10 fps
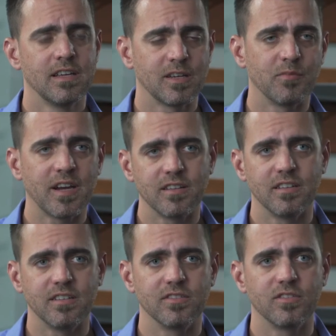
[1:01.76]
combine
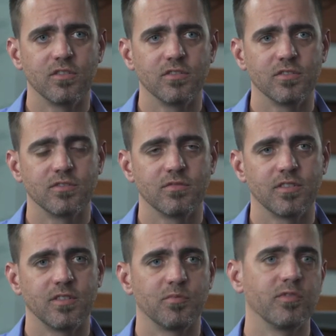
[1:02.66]
these goals
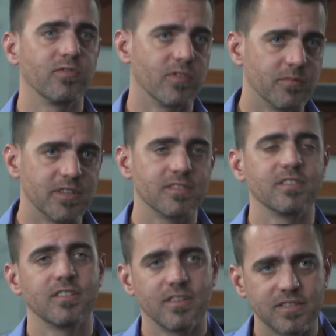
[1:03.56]
with the performance
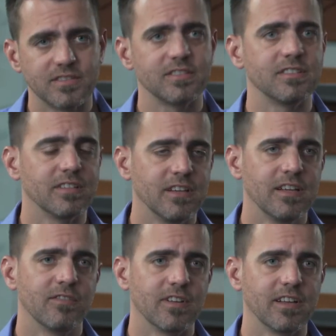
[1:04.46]
and cost and
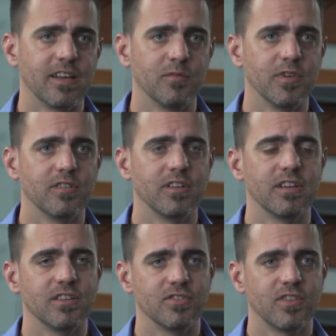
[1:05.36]
reliability
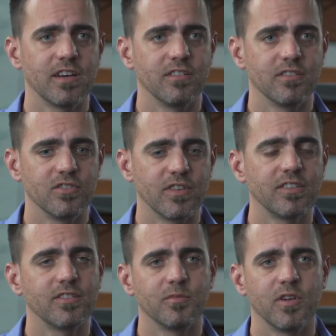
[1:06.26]
and try to
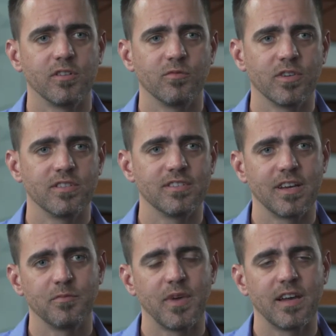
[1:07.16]
address them all in one
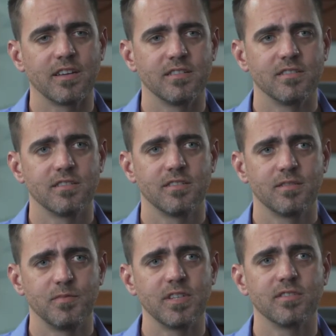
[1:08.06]
design package that
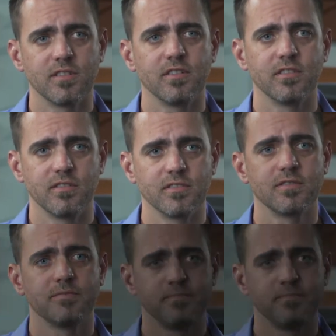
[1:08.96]
speaks to all those.